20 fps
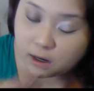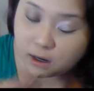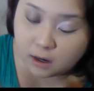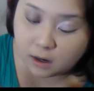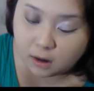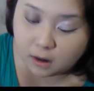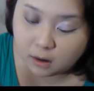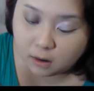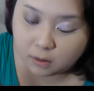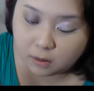
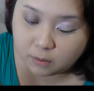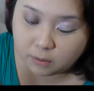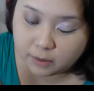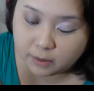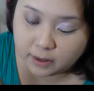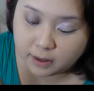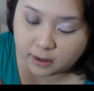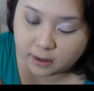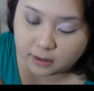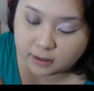
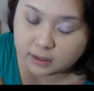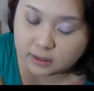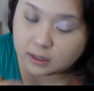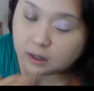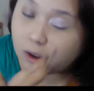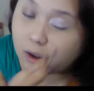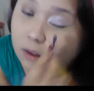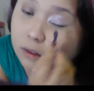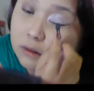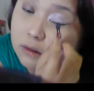where the
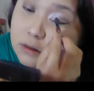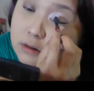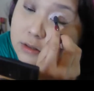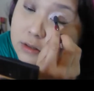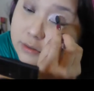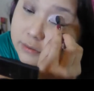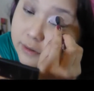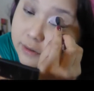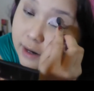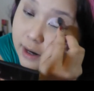hollows
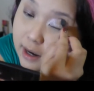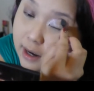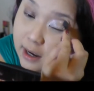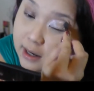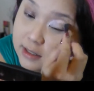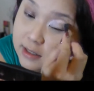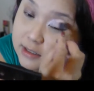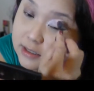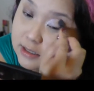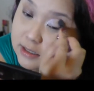of your
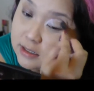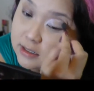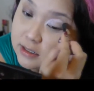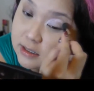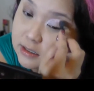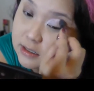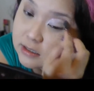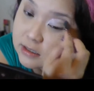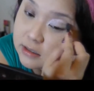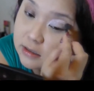eyes
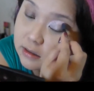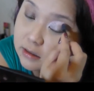is.